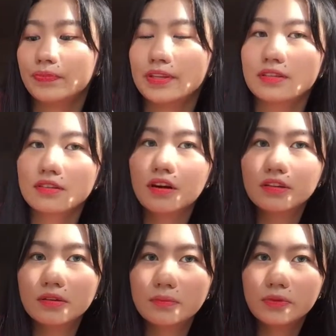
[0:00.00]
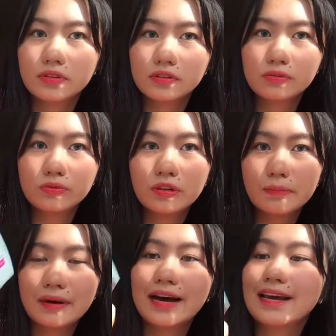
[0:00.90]
It's called the Beauty Tool
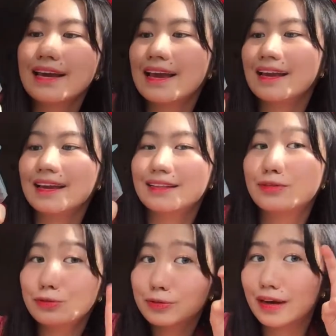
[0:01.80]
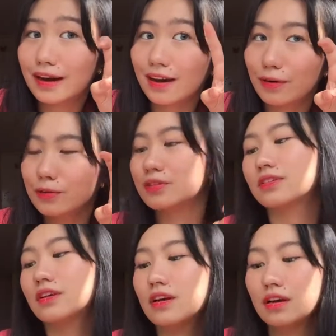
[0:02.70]
by Etude House.